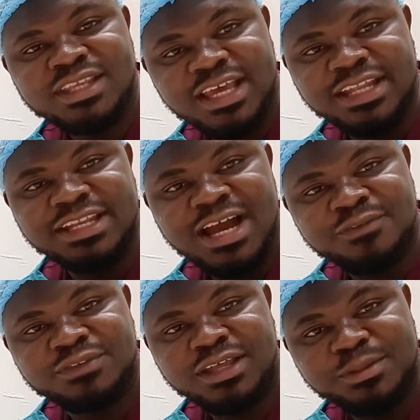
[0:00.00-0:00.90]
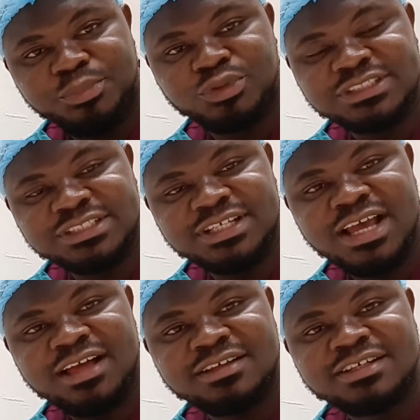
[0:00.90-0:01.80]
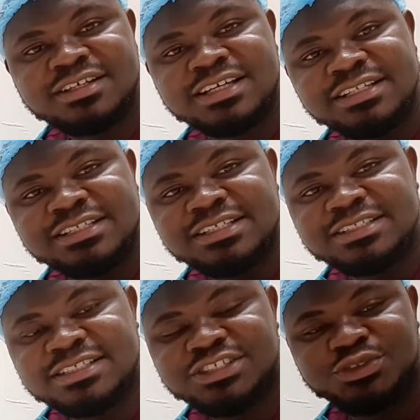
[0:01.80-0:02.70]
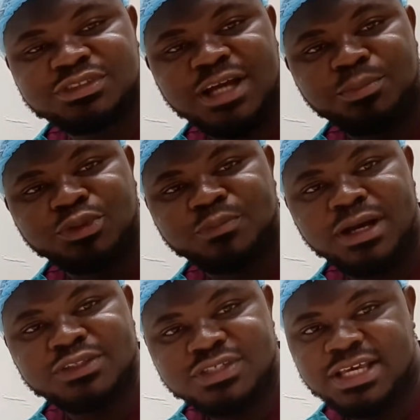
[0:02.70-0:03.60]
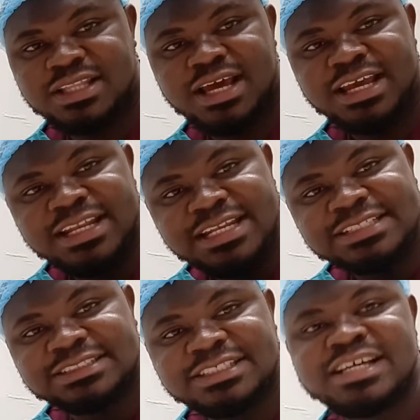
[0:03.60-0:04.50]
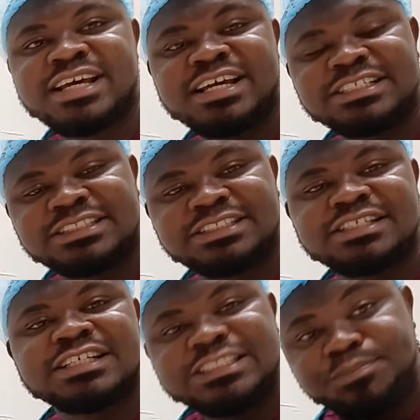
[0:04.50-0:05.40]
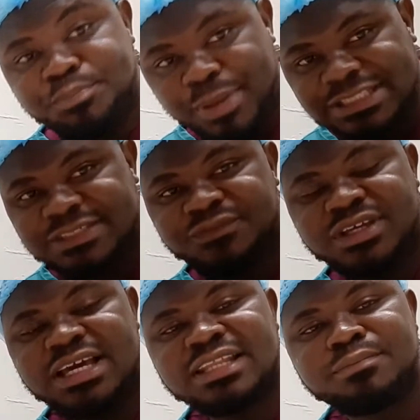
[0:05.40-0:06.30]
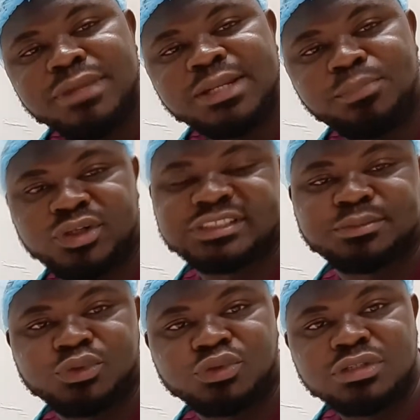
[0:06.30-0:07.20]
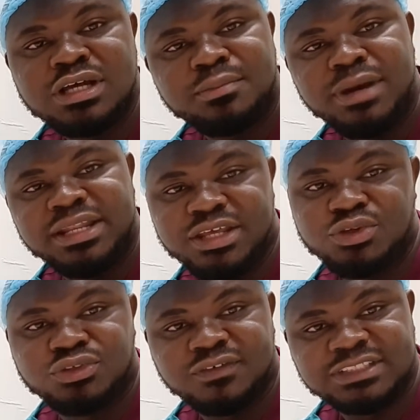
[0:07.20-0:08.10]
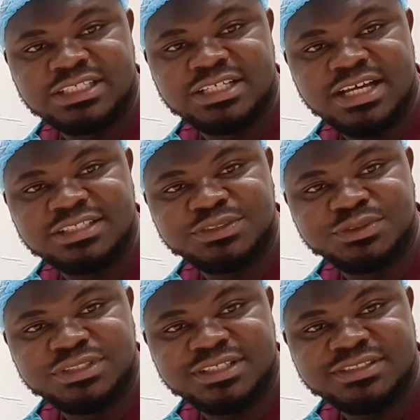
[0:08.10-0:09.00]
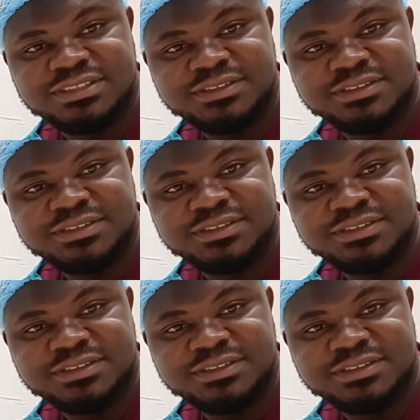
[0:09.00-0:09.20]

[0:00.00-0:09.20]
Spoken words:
and after the procedure, these tissues are put back together, and this is specifically made possible by the use of surgical sutures.